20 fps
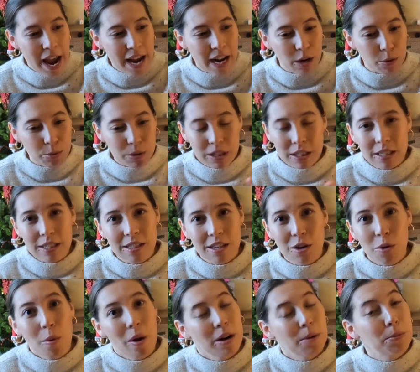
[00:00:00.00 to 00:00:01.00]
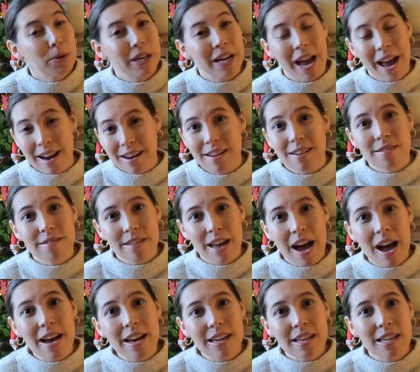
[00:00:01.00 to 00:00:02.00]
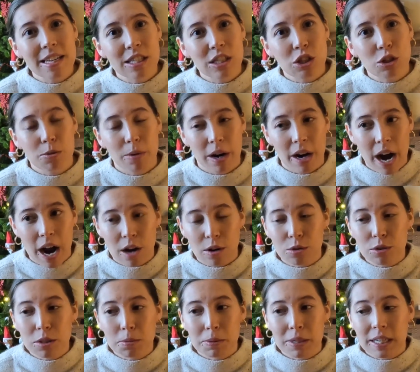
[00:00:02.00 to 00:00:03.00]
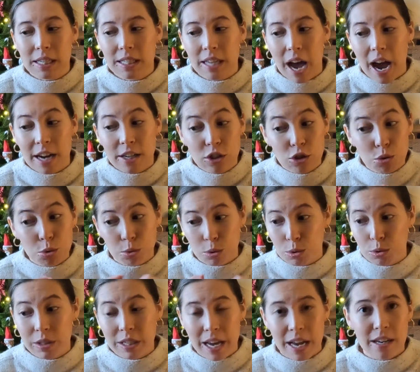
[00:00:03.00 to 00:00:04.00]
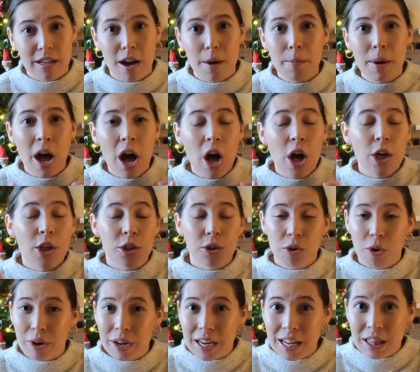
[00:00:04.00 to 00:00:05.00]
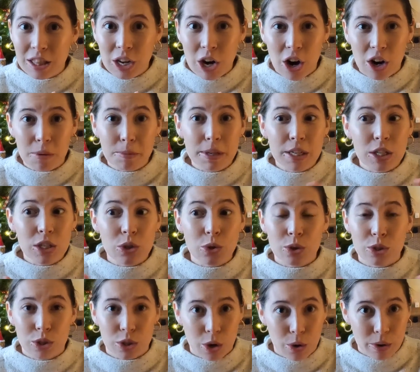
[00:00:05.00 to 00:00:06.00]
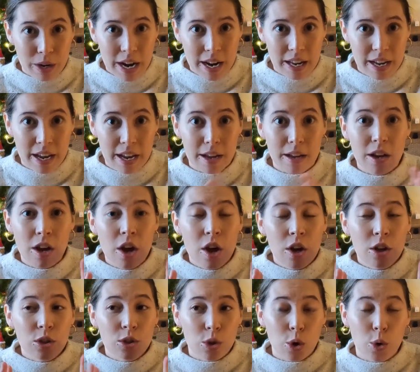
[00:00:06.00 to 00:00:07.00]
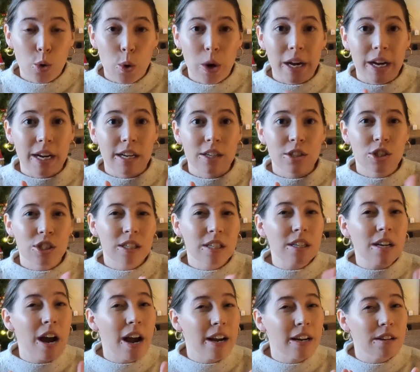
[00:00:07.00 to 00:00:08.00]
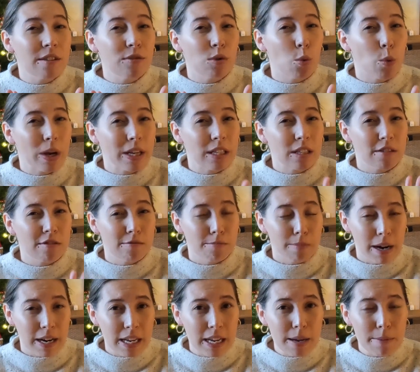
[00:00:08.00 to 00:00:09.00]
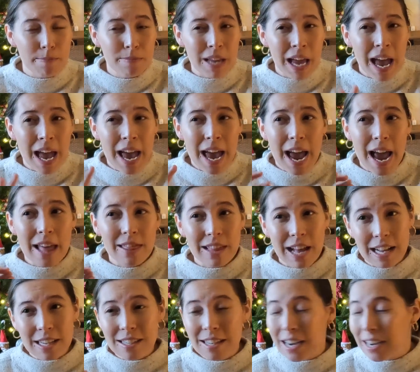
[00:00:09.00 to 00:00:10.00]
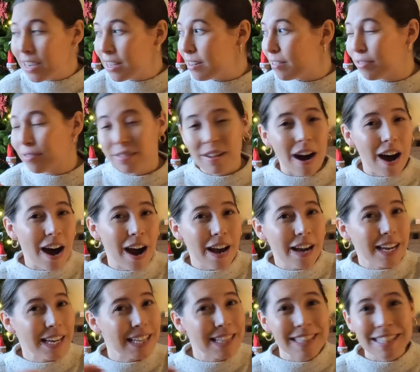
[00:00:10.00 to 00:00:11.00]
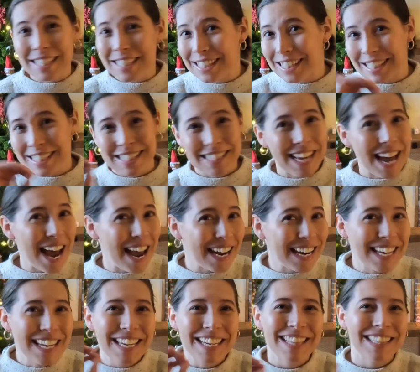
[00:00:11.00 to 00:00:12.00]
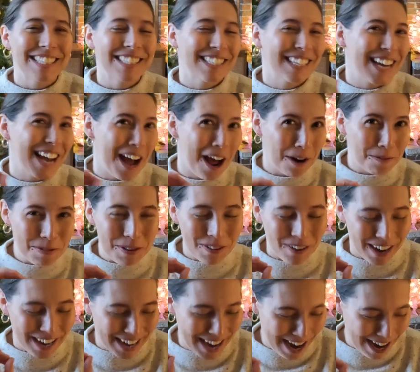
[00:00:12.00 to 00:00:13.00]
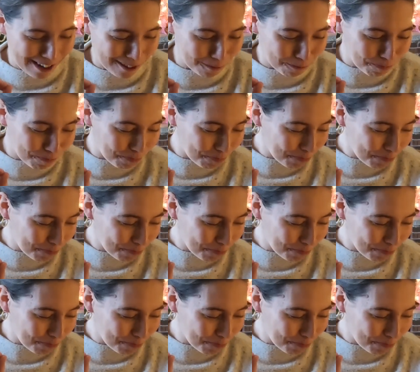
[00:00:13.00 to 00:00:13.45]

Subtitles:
And I really didn't want to bring any of that into our house because I truly end up throwing it in the garbage or donating it so quick, and it's just a kind of a waste of money, and that's not gonna fly in this society, in this economy right now.